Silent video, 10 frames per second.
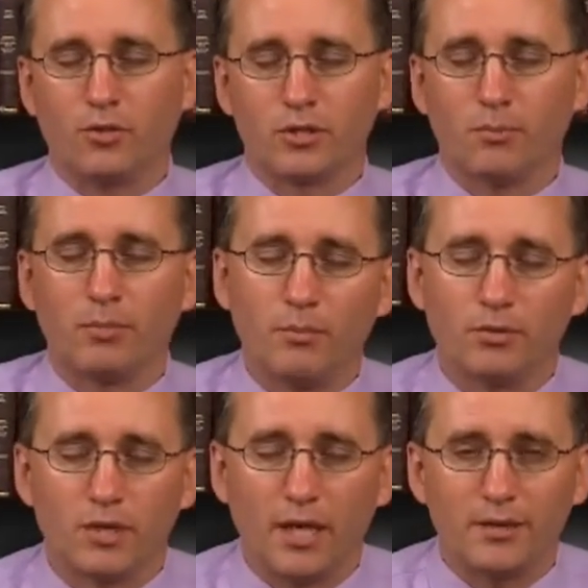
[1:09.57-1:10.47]
some
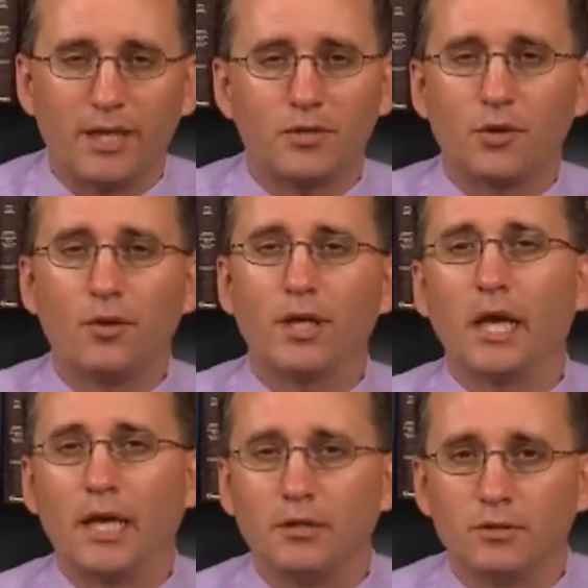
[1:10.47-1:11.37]
people say it takes 30
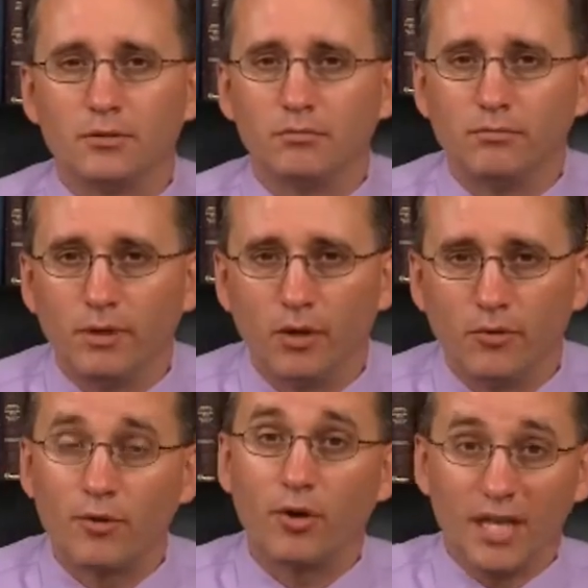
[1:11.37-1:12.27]
days,
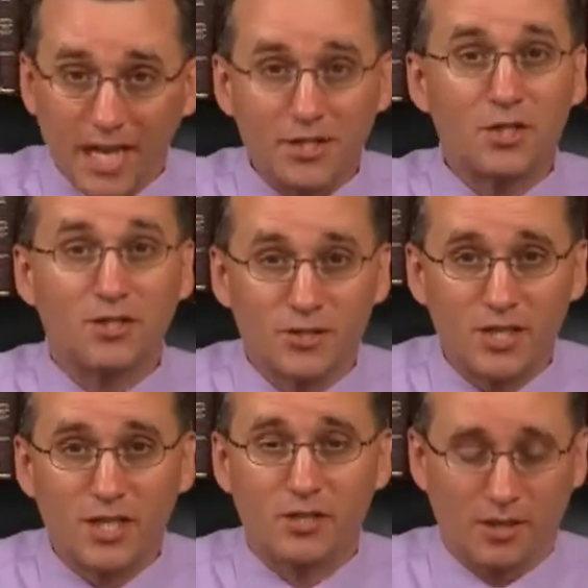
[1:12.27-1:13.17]
30 days
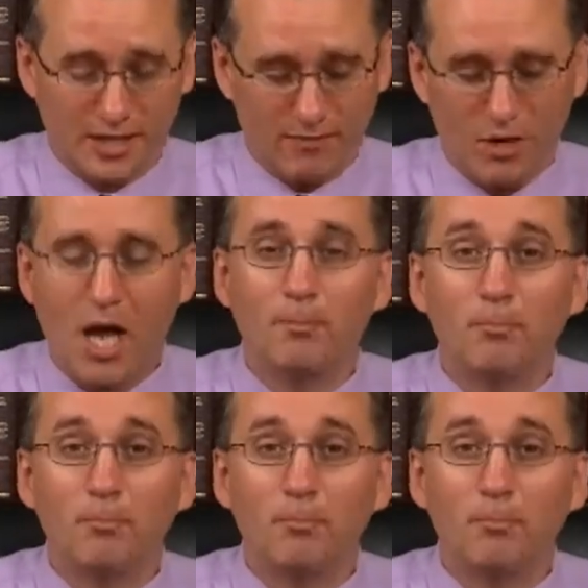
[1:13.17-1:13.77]
consistently of not